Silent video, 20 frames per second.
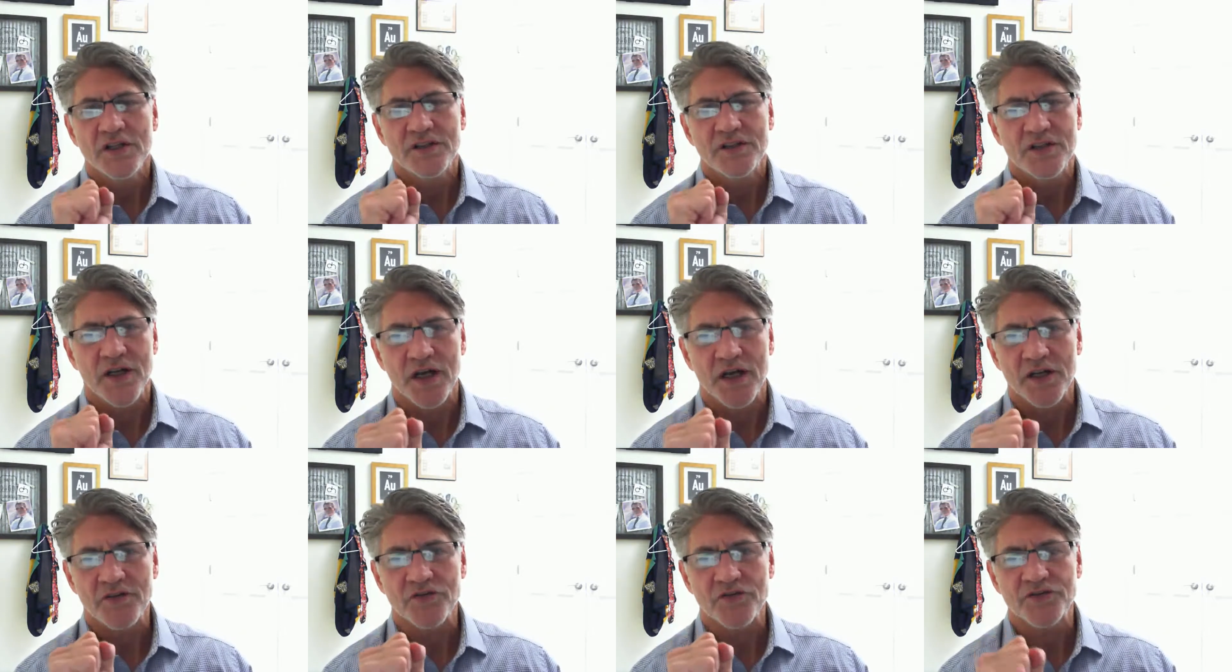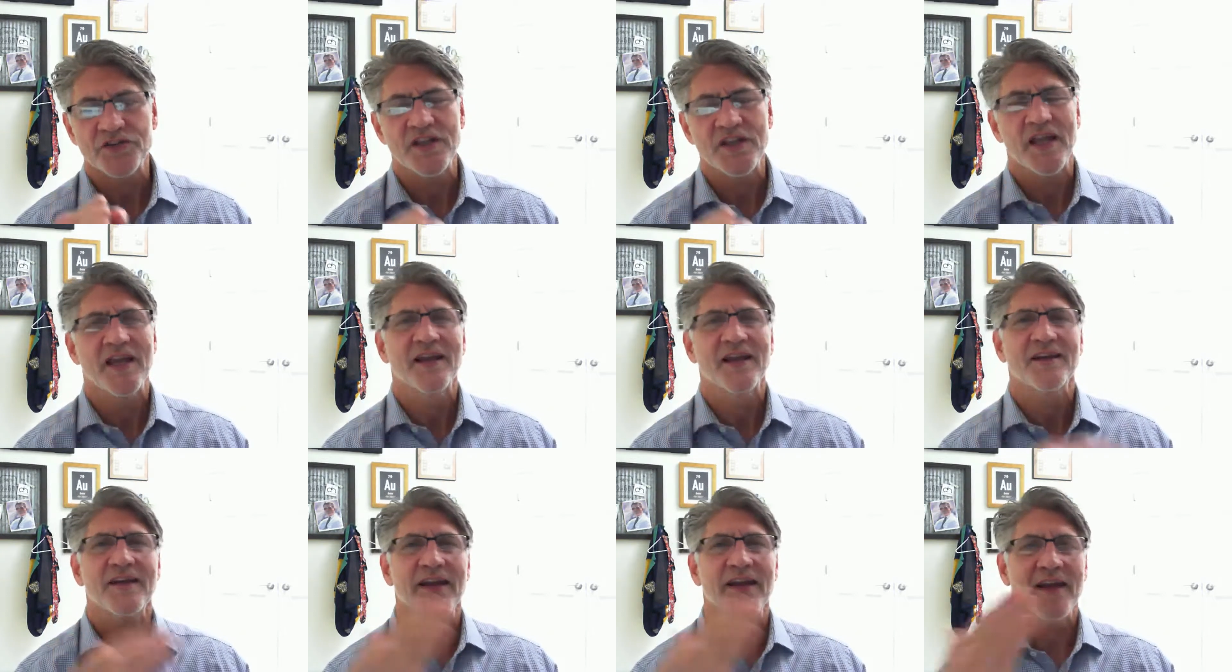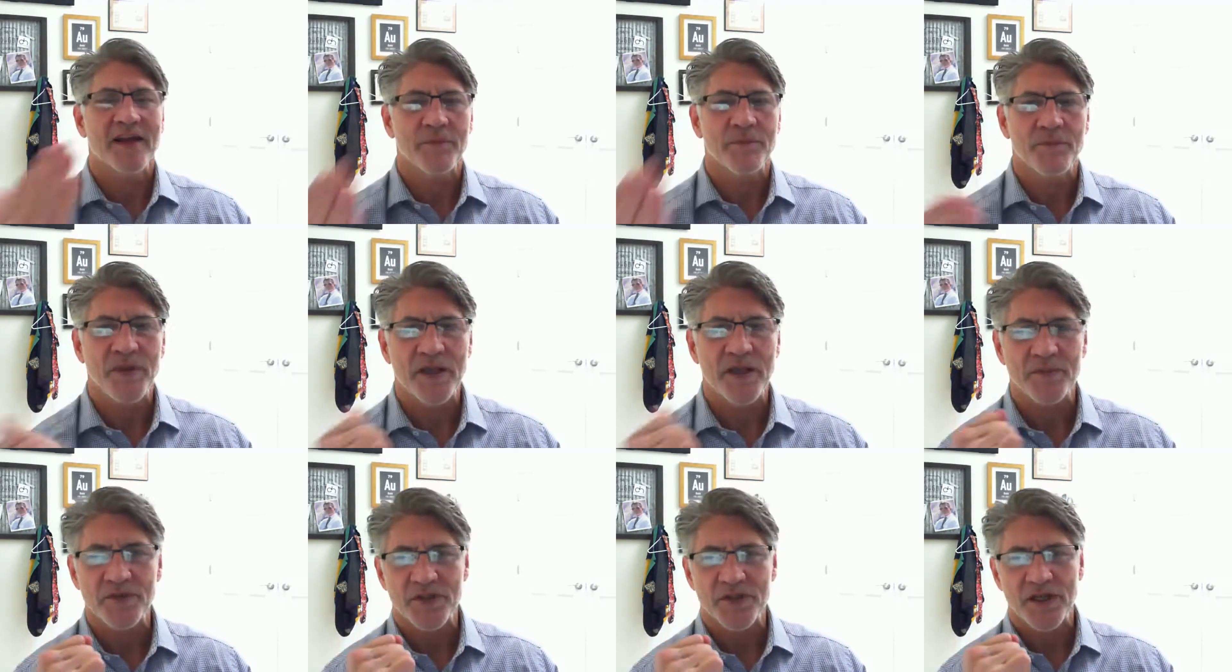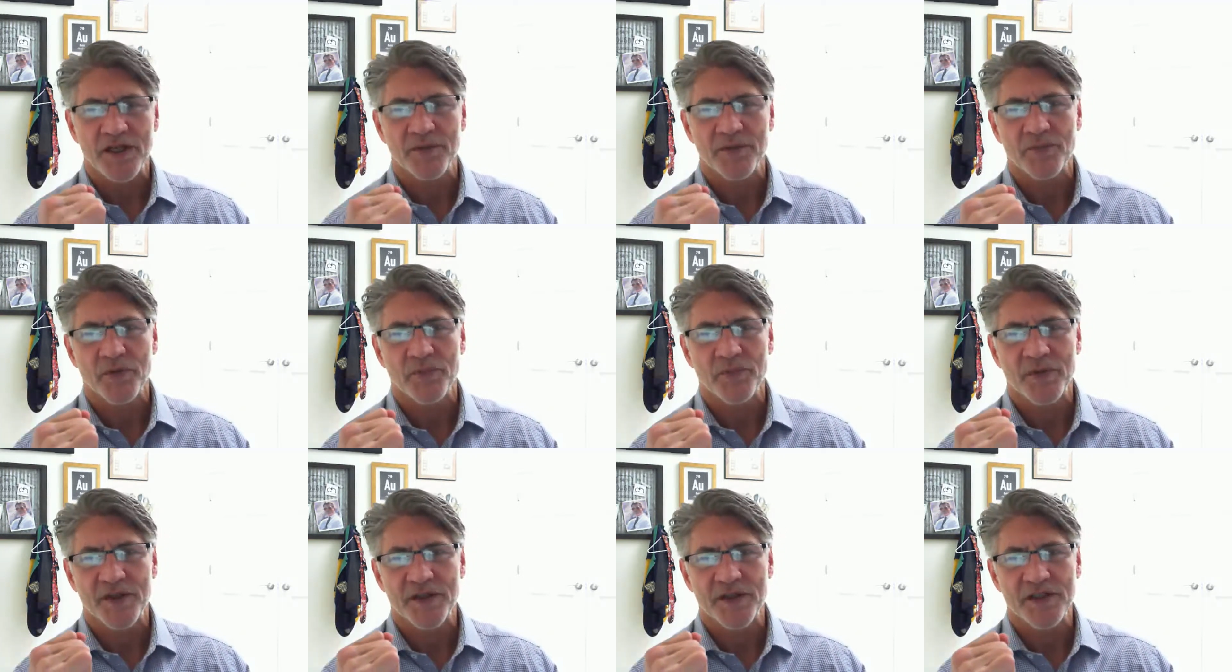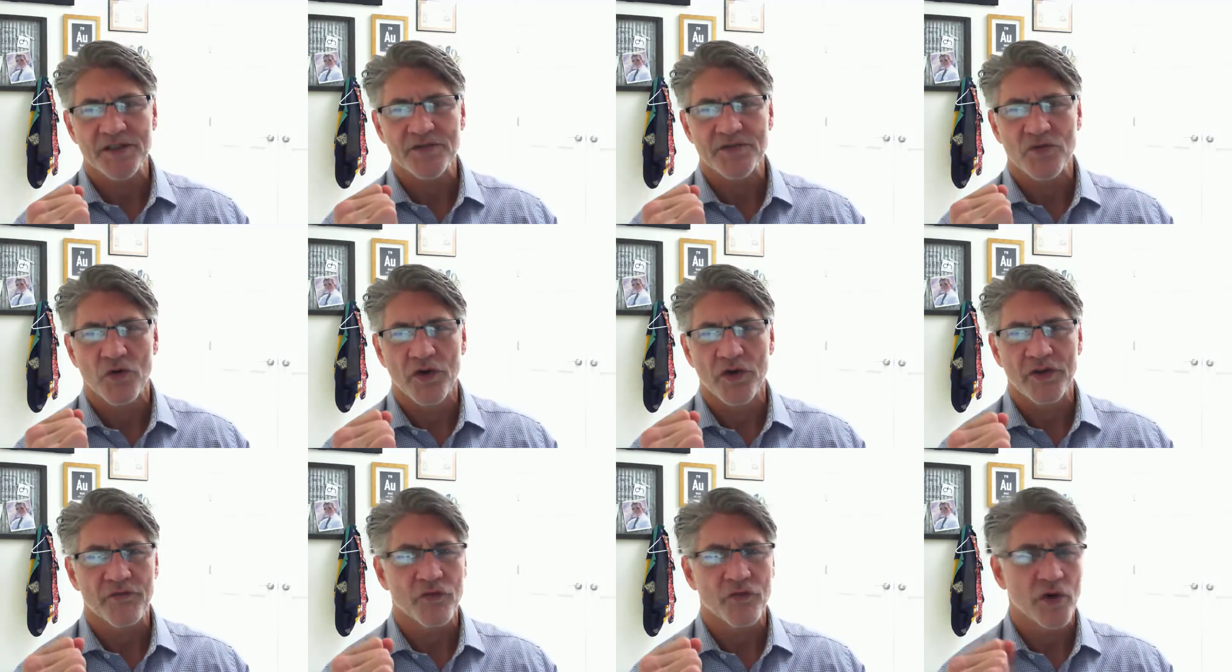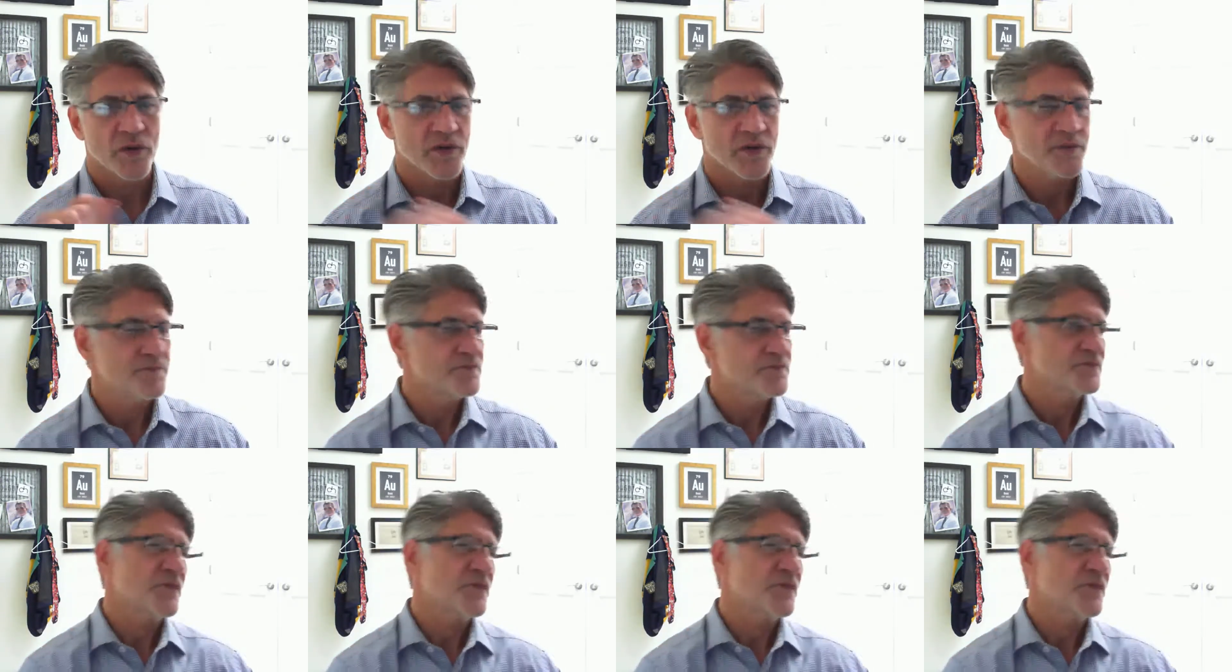to understand and be able to implement these going forward.